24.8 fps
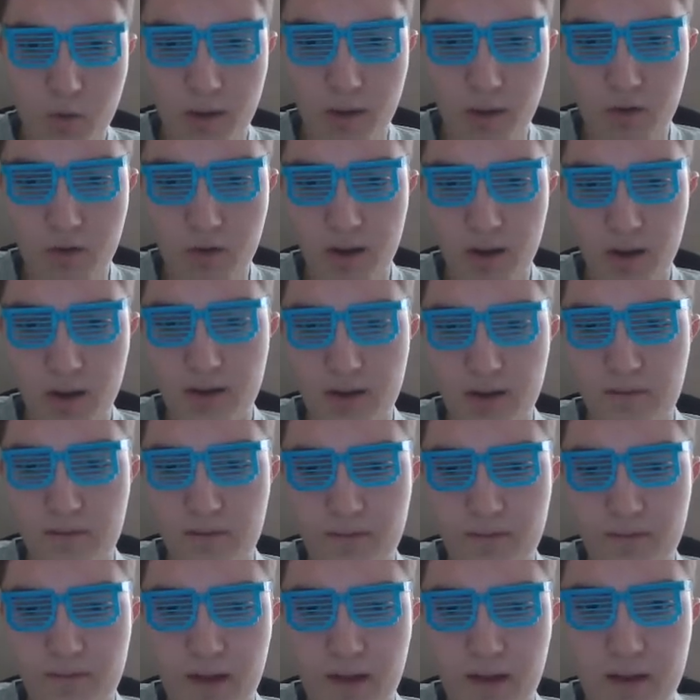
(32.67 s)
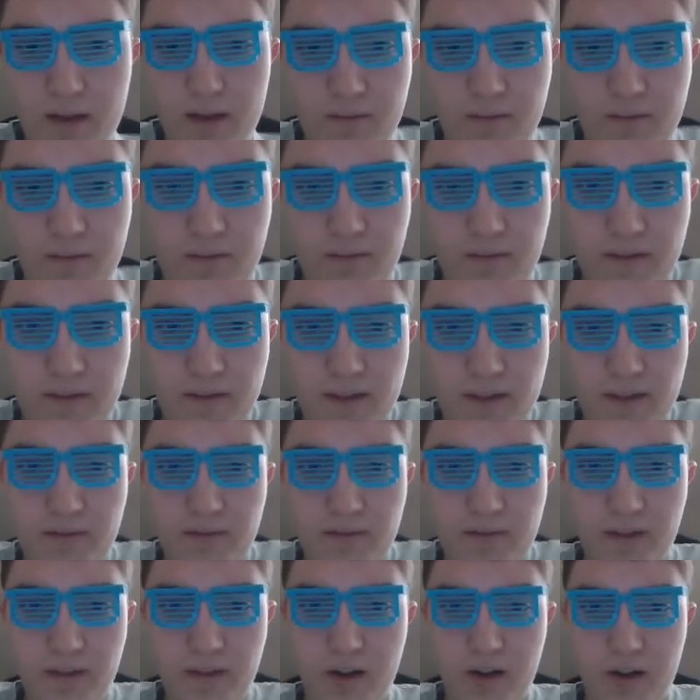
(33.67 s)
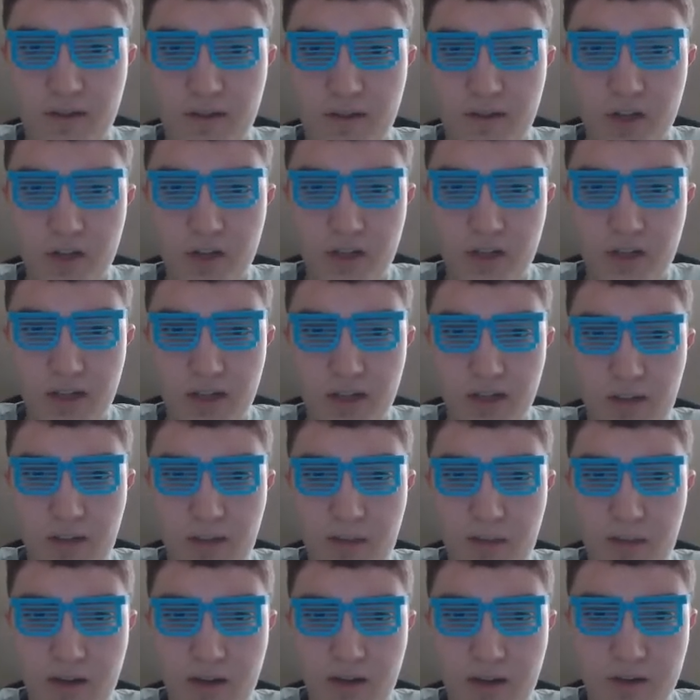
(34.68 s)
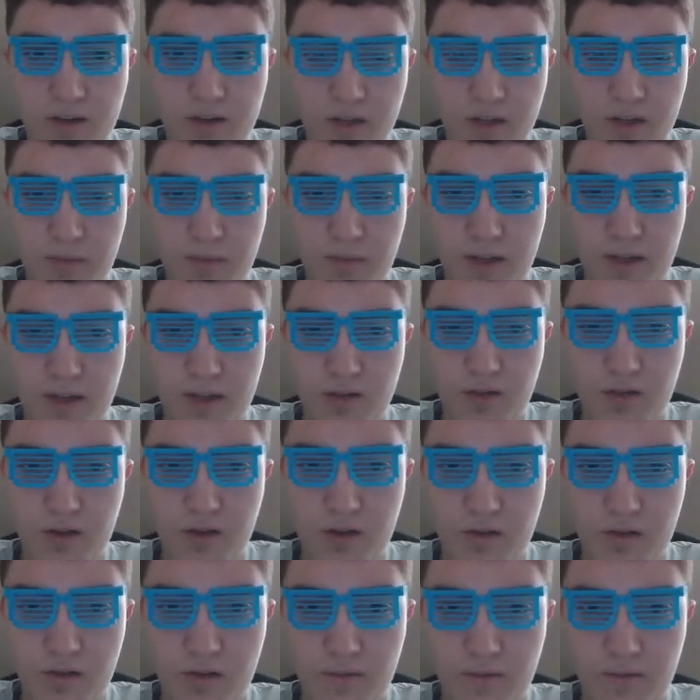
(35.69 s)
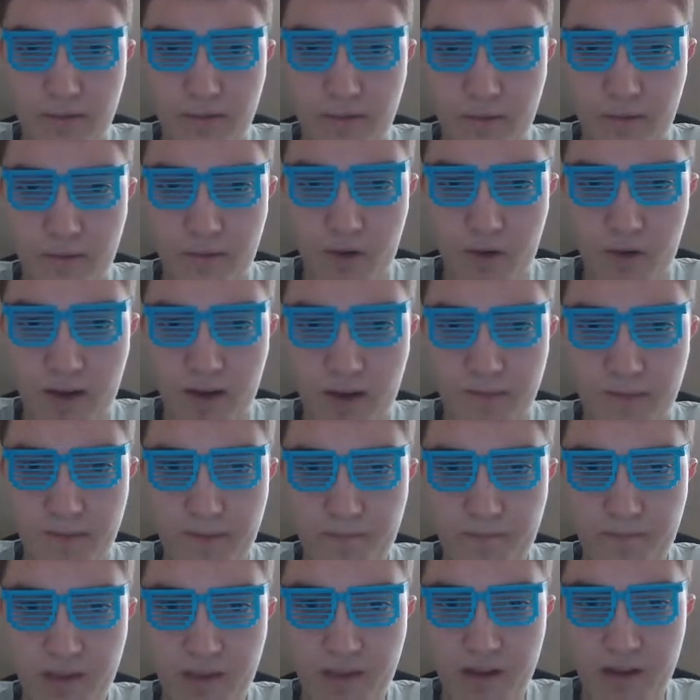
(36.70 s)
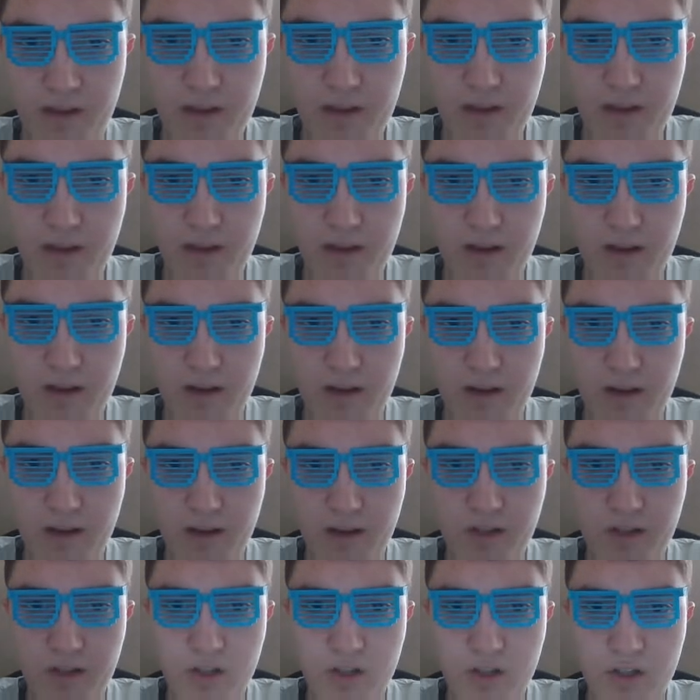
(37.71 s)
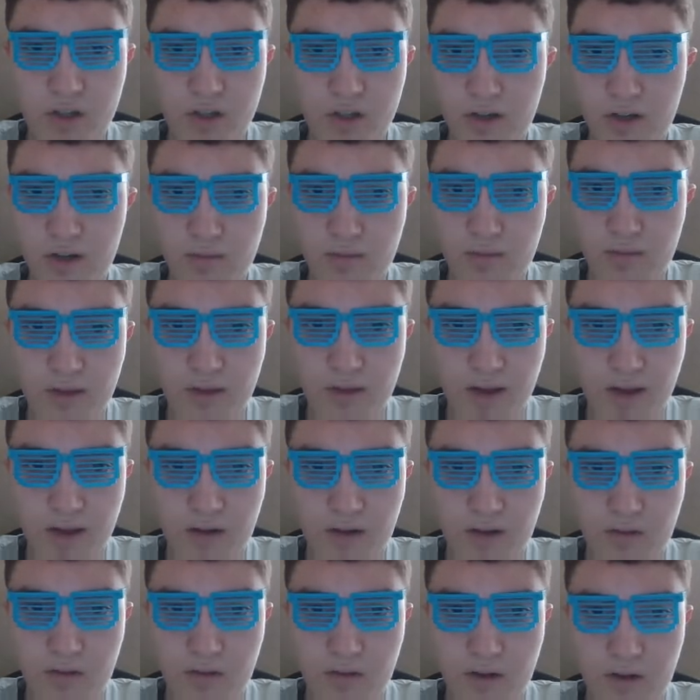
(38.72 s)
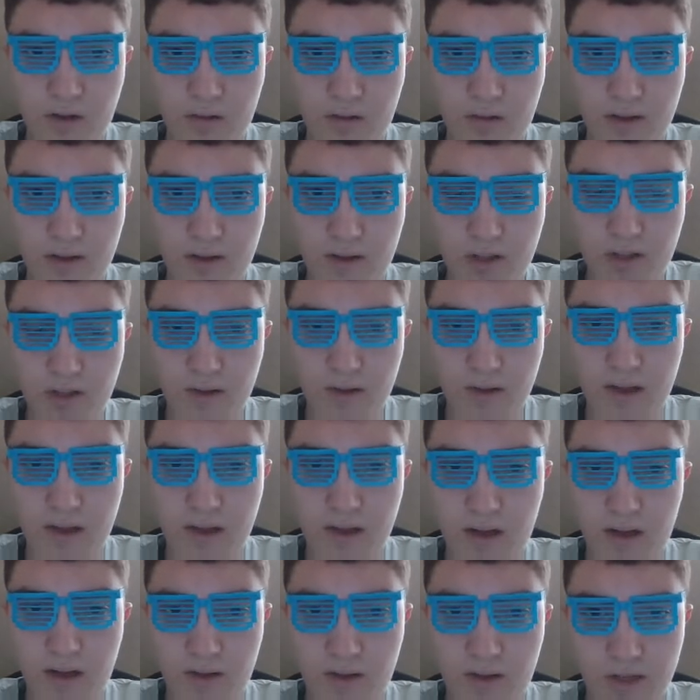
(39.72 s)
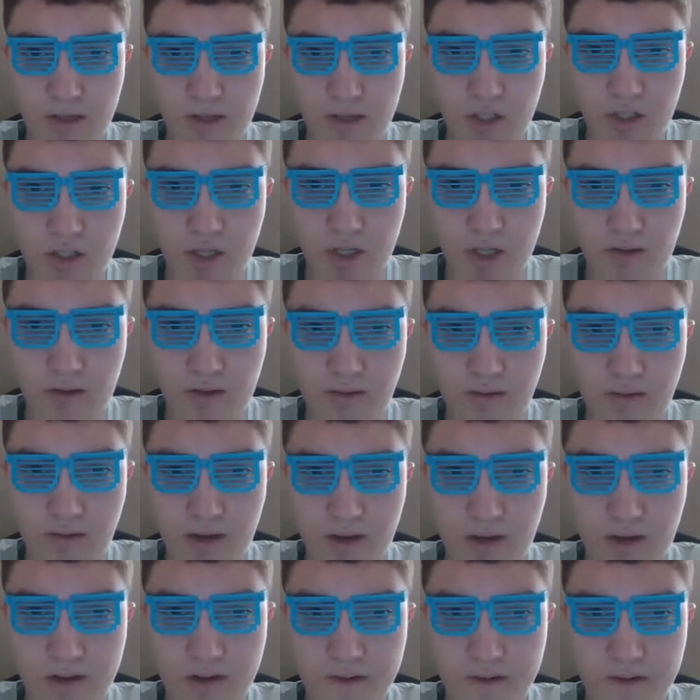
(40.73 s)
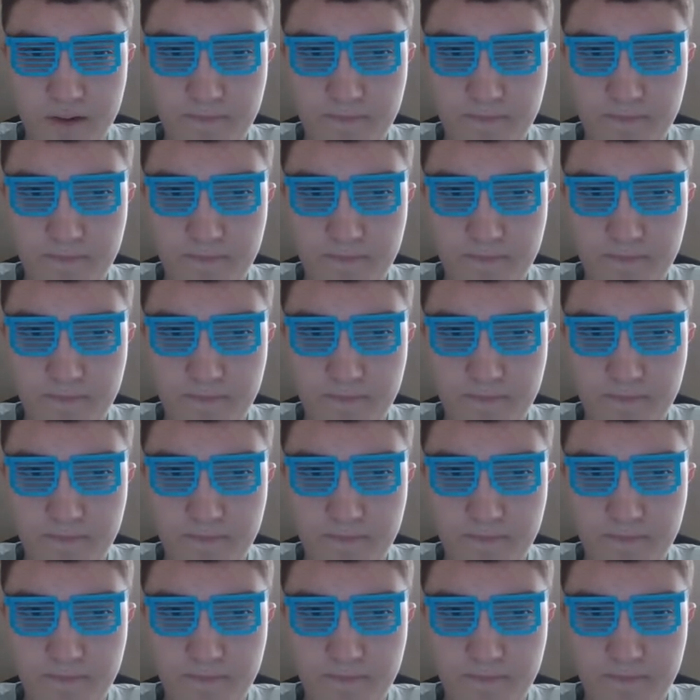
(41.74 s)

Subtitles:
created 50 fun artificial intelligence pages you can use for free. Let's start with, I don't know, let's start with the lyrics generator.